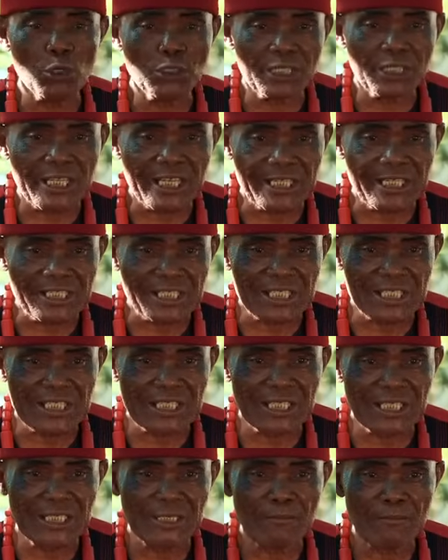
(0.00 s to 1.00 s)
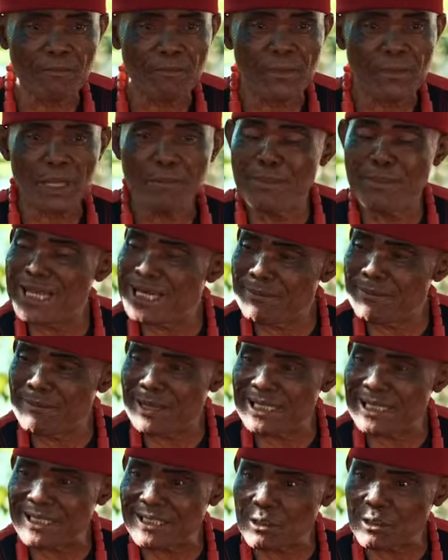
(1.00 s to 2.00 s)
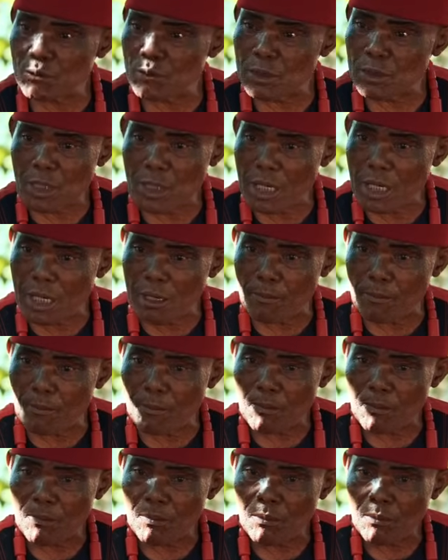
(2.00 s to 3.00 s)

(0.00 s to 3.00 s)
contest, many maidens will go home.